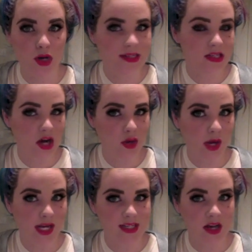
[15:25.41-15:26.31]
It's not
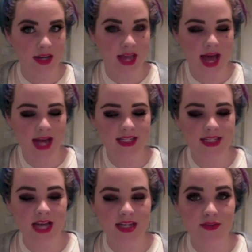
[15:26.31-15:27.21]
quite done
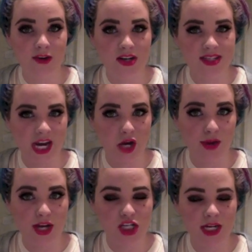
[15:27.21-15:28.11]
yet as far as
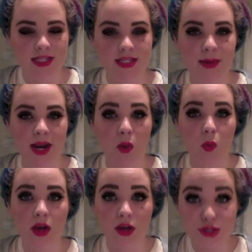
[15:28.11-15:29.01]
decorations, but I
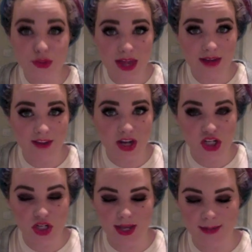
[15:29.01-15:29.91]
will do that
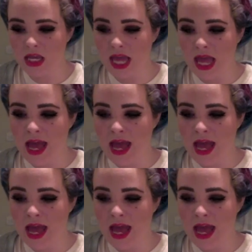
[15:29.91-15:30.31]
eventually.